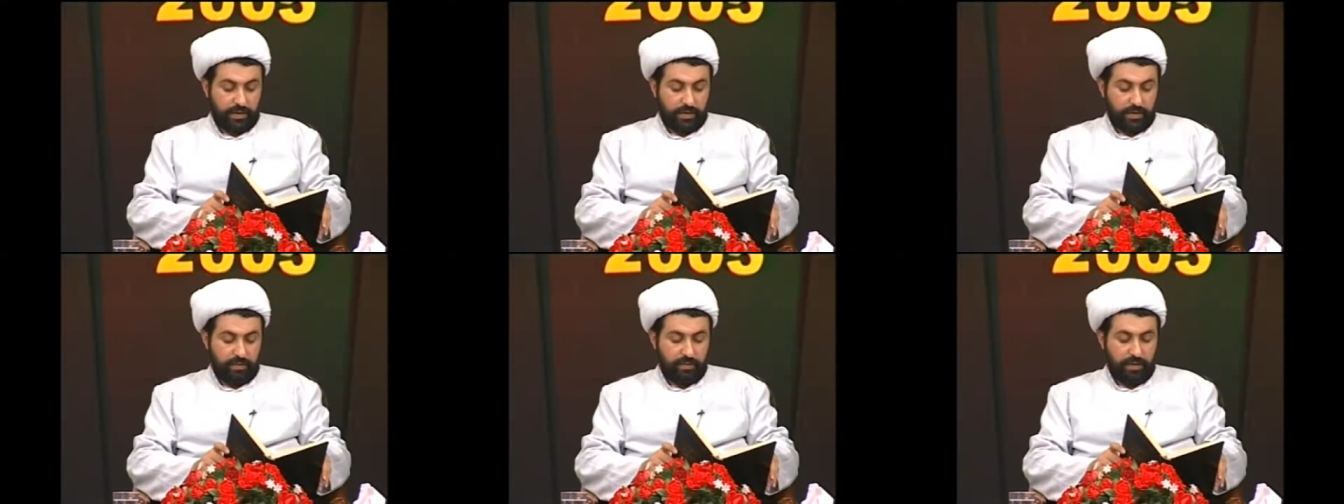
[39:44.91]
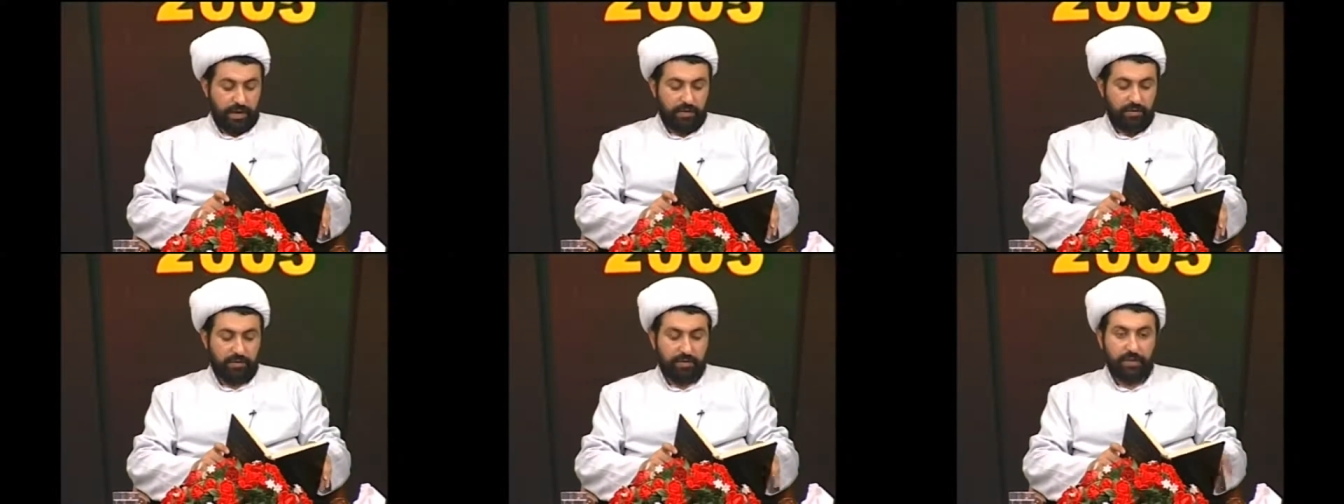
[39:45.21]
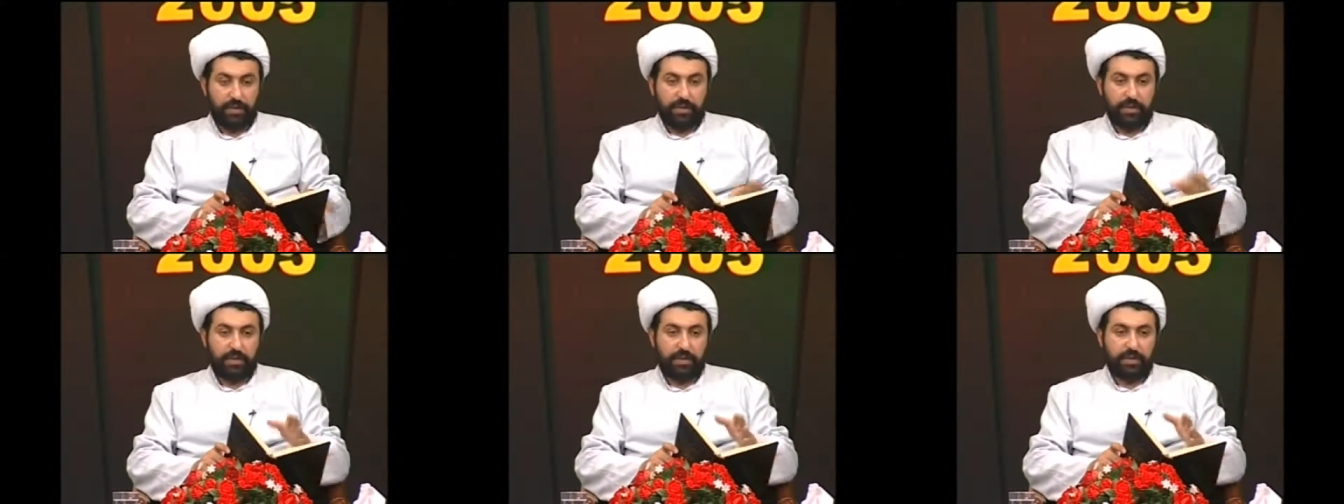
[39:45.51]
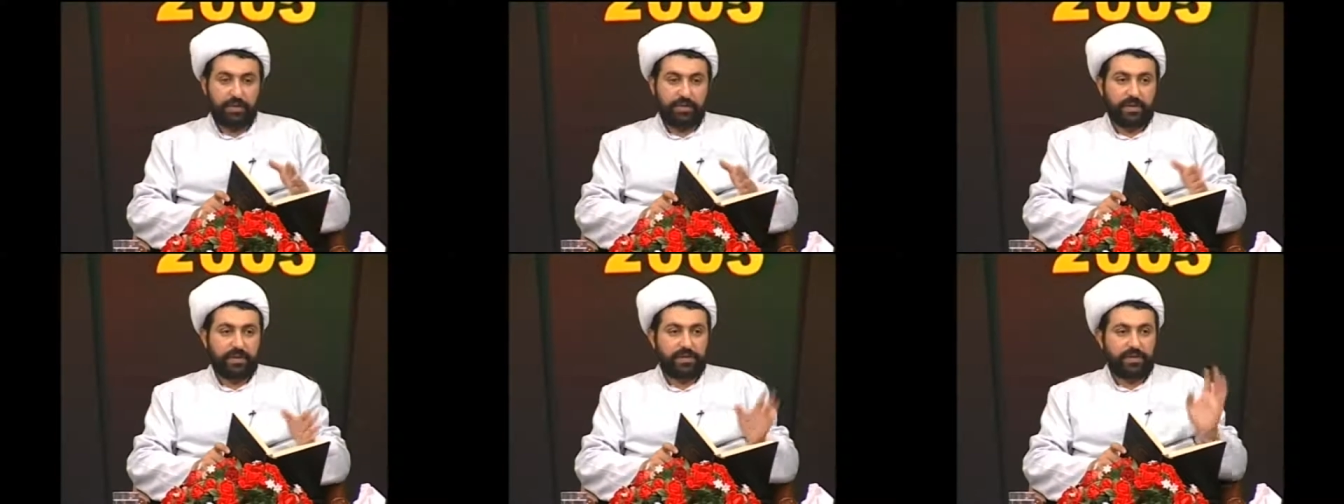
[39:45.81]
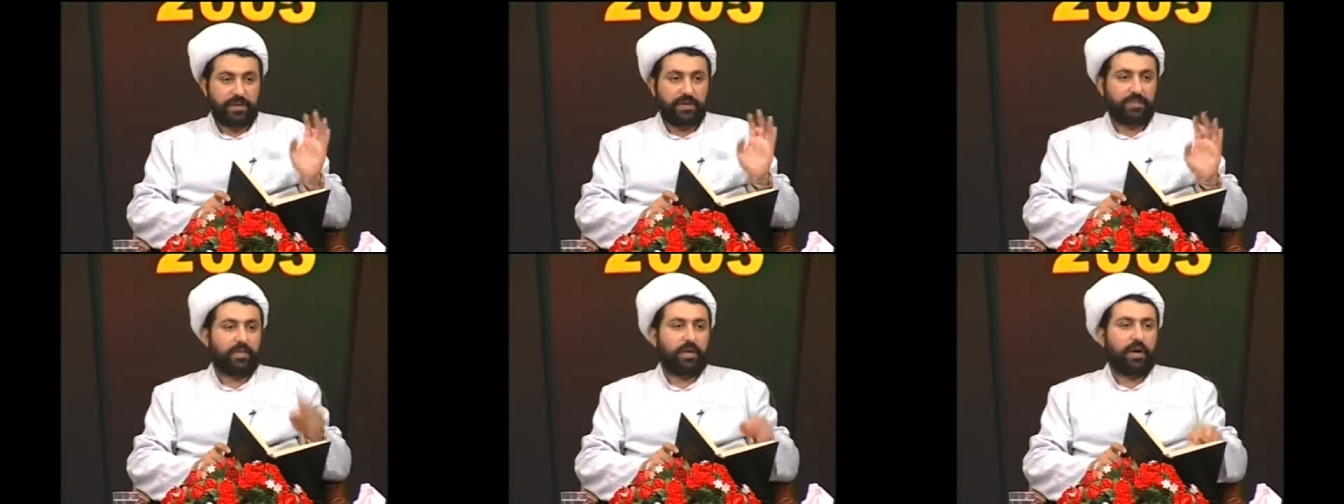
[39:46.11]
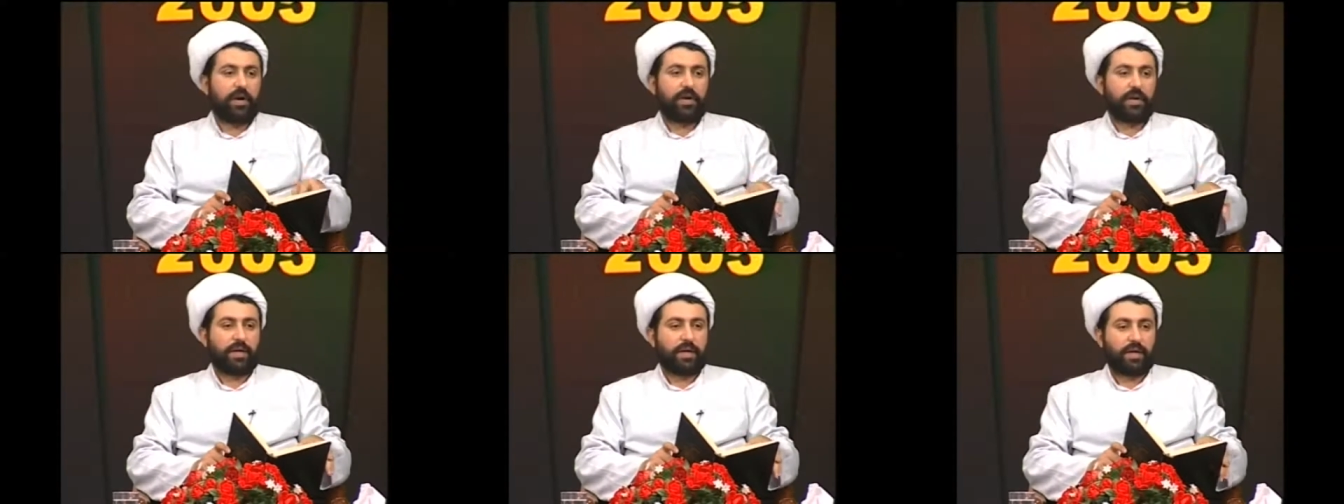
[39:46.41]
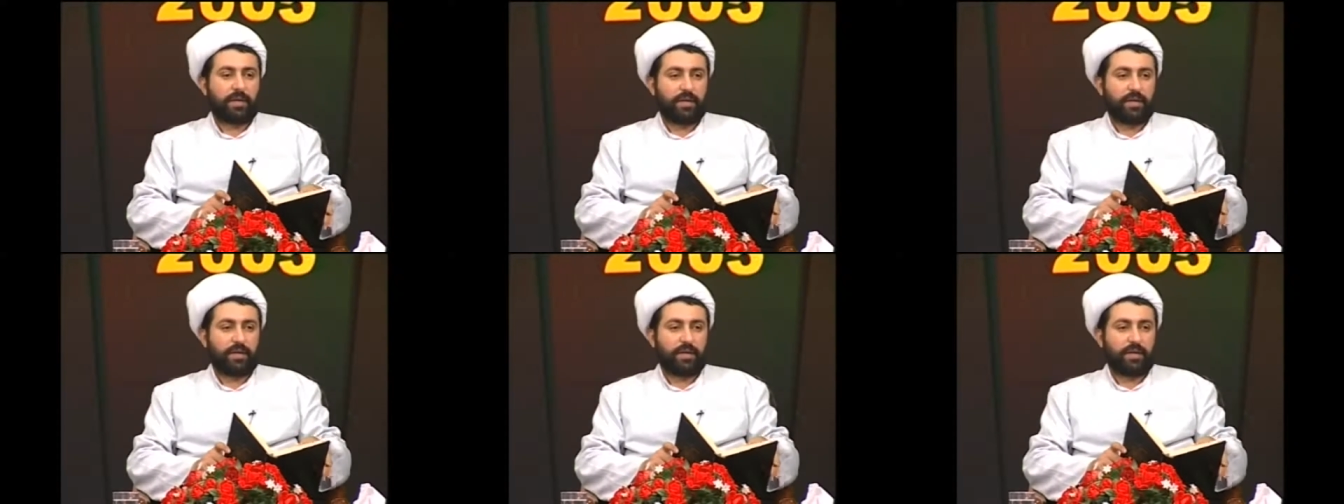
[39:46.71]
about the rest of ayah.